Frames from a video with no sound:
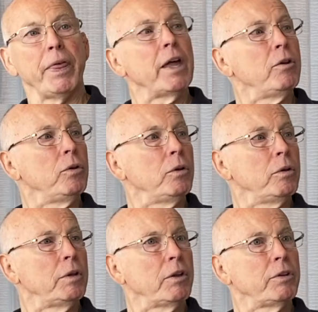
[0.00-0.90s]
Then
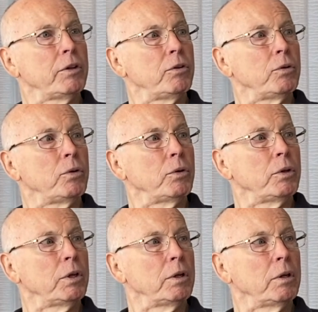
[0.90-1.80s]
they sent you to
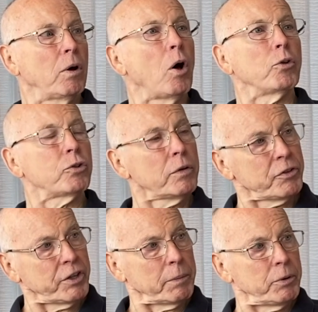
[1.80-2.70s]
the All
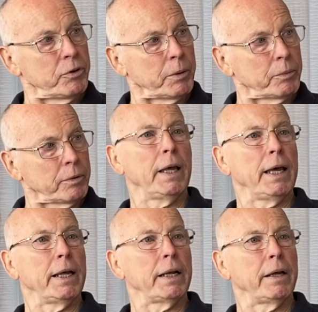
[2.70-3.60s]
Service Championships,
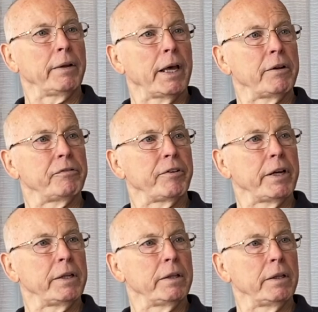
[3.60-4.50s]
and I had to
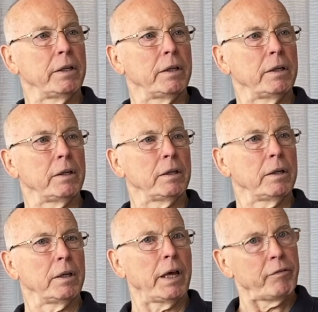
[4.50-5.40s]
fight in the
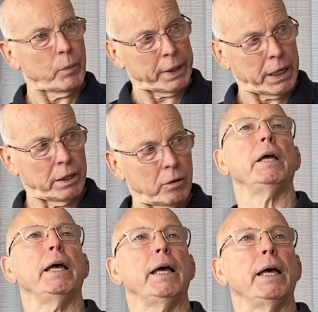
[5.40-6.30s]
heavyweight category.
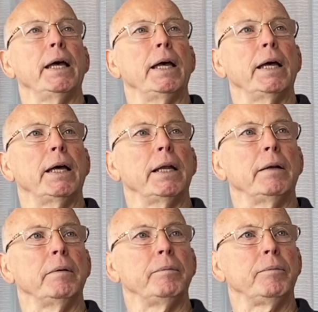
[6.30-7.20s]

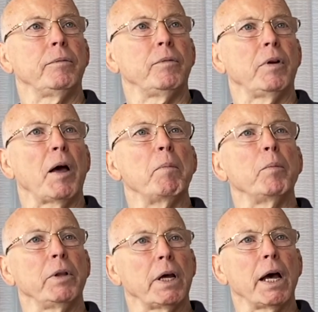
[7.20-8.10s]
And I
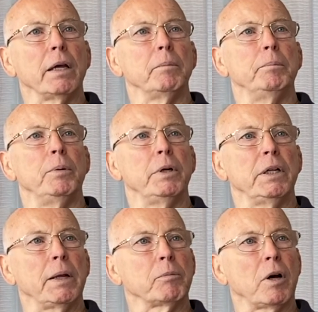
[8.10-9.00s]
remember the guy,
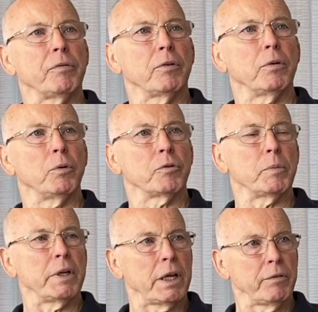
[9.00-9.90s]
Bernie Lepkoffer, who was
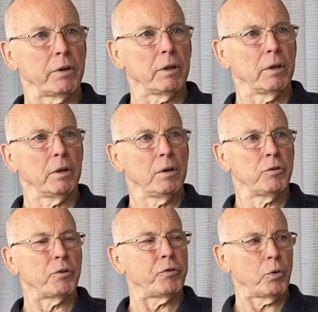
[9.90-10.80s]
from the Navy.
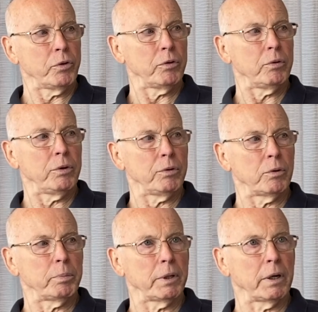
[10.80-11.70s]
He's a fourth-degree
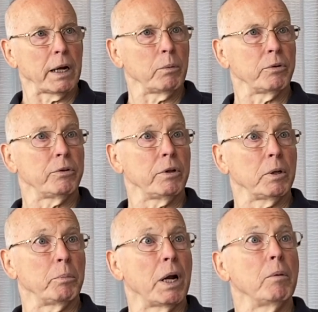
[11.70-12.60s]
judo player. I was
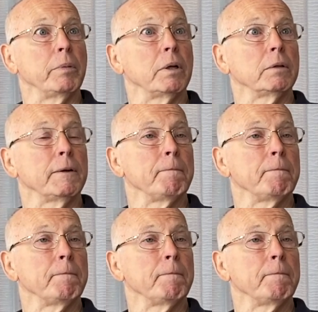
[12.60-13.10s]
still a brown belt.